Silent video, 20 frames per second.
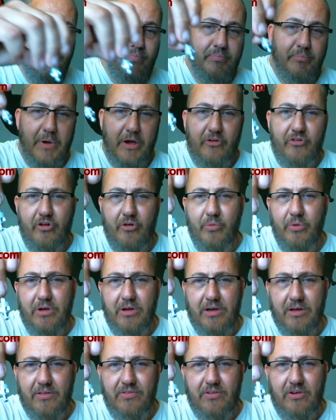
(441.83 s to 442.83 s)
Make sure when you
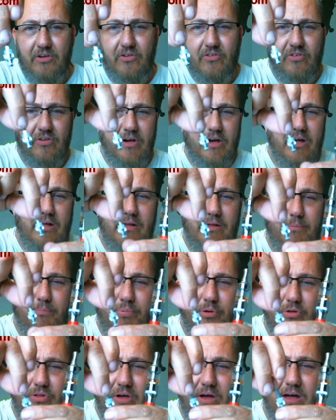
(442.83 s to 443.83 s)
get these and you
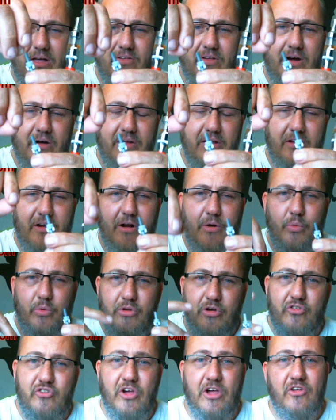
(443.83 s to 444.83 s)
put the head down in there, when
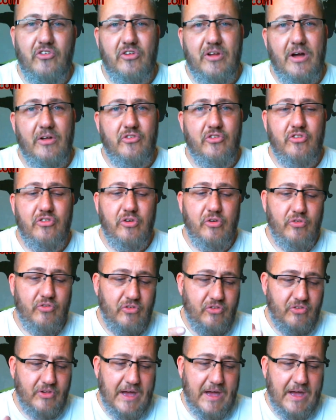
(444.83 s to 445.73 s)
you're changing out your juices,